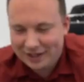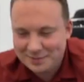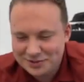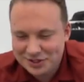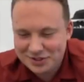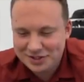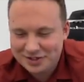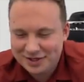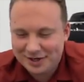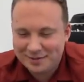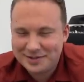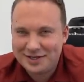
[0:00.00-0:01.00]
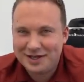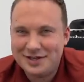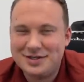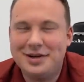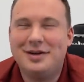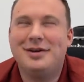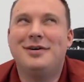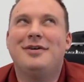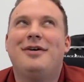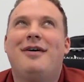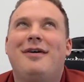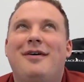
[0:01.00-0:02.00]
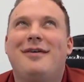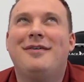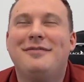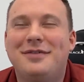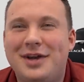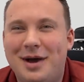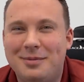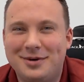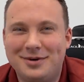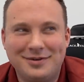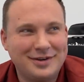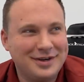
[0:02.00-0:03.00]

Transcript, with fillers: AMG GTR Mercedes. Phenomenal.